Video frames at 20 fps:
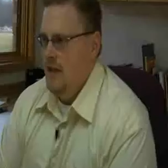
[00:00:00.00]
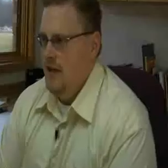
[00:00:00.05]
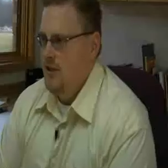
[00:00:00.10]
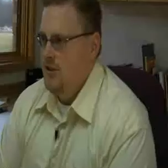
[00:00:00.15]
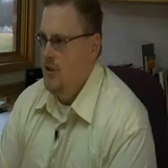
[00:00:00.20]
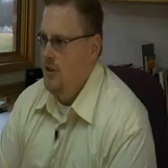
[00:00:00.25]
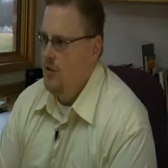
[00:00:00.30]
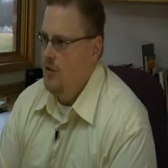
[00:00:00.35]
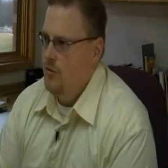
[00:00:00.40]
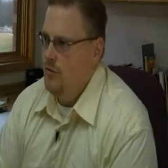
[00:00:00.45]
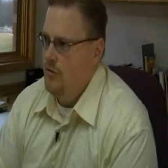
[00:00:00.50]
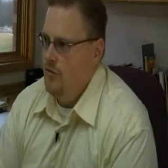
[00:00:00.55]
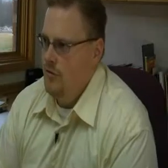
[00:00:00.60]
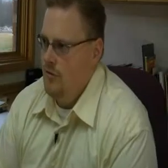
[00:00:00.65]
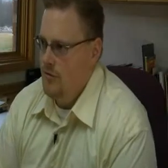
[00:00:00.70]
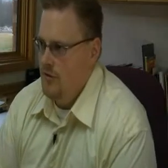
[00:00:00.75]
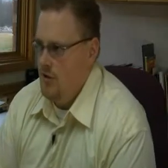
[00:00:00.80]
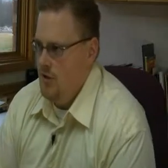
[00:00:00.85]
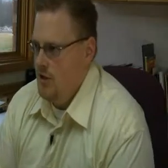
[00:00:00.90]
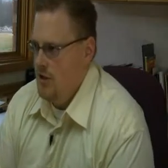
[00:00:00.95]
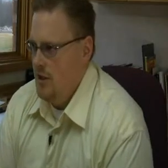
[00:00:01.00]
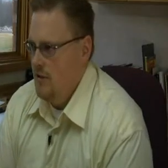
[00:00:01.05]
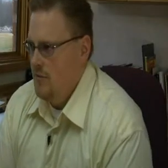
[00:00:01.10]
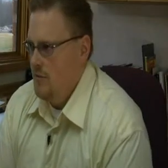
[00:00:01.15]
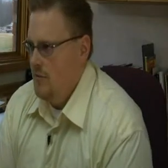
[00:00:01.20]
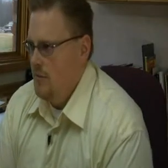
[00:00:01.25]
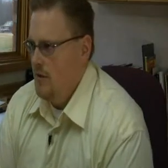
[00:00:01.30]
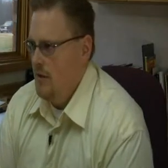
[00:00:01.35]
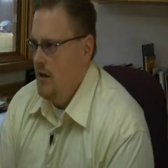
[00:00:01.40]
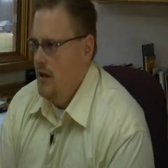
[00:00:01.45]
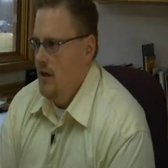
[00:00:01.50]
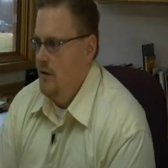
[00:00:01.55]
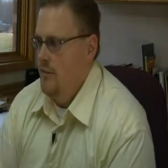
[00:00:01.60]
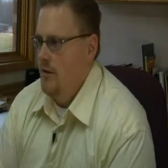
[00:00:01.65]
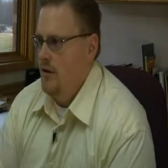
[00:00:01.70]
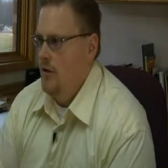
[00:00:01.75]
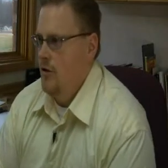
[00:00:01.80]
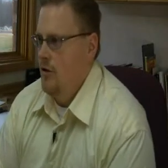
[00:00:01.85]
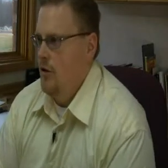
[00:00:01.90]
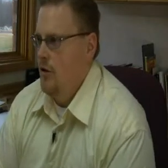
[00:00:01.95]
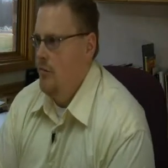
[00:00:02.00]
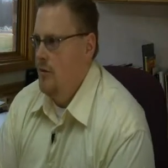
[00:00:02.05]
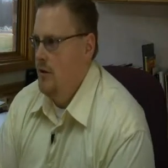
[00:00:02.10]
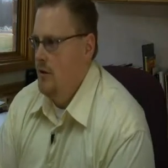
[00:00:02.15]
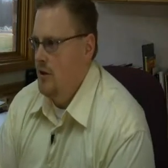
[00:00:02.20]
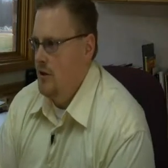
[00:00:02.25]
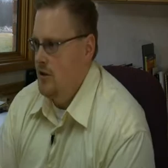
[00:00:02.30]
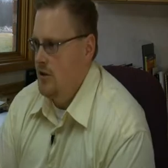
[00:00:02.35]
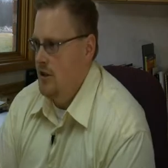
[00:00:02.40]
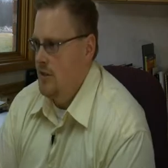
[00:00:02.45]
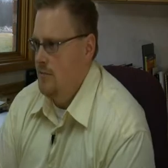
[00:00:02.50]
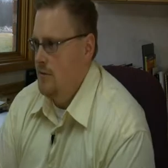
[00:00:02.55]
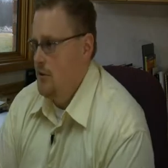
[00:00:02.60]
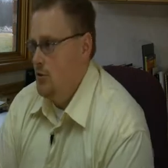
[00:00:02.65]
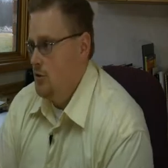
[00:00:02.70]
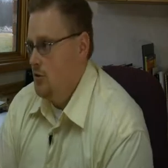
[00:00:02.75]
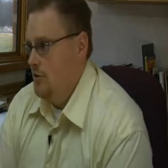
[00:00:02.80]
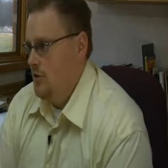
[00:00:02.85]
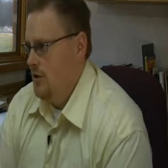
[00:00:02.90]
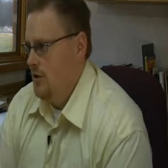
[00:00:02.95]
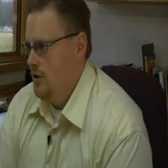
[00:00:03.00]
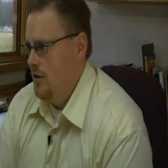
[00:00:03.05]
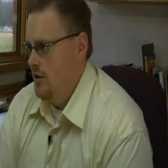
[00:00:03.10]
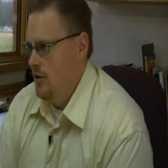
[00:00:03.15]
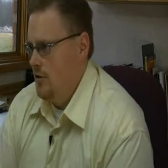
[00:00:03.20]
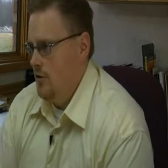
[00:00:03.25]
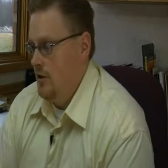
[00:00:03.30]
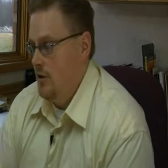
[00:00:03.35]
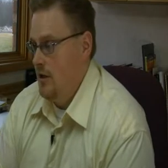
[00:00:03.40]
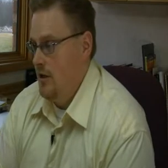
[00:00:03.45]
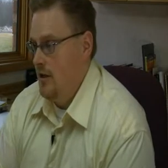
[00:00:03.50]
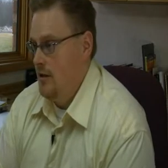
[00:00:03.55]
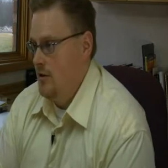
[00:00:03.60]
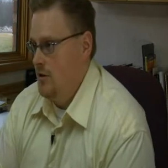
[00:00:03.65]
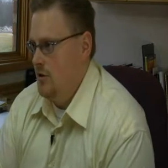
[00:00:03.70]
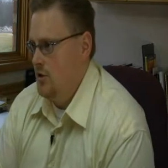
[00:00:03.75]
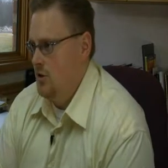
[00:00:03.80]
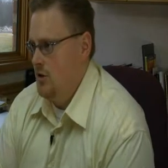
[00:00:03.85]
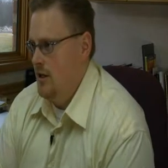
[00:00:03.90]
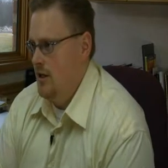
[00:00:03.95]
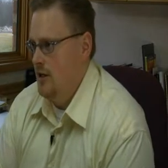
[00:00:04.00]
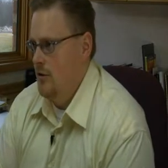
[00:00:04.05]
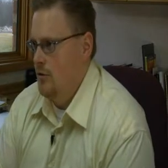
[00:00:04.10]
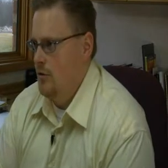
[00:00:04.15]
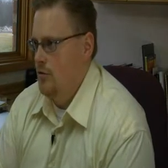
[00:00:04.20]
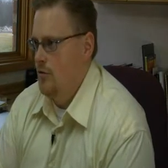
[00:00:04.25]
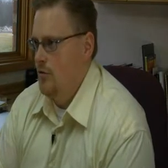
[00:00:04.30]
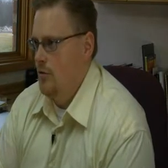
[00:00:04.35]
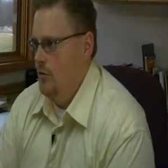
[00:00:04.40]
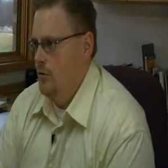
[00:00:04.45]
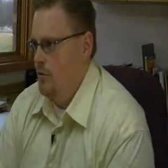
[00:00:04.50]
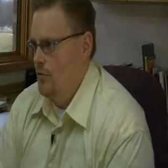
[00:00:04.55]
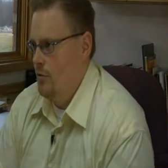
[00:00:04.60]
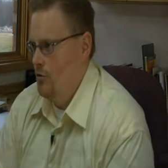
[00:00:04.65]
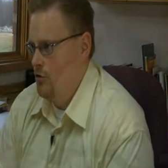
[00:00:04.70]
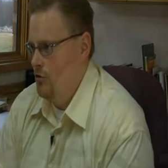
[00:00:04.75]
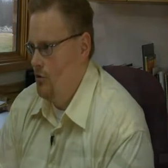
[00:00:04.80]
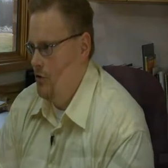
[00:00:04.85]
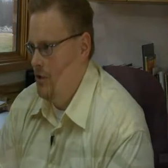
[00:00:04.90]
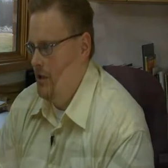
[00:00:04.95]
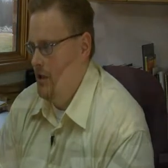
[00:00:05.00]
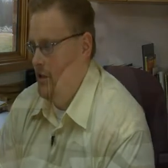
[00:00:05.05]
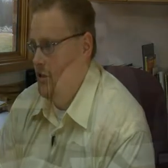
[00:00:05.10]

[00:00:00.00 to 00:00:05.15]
AC257 became a common acceptance criteria and the standard for corrosion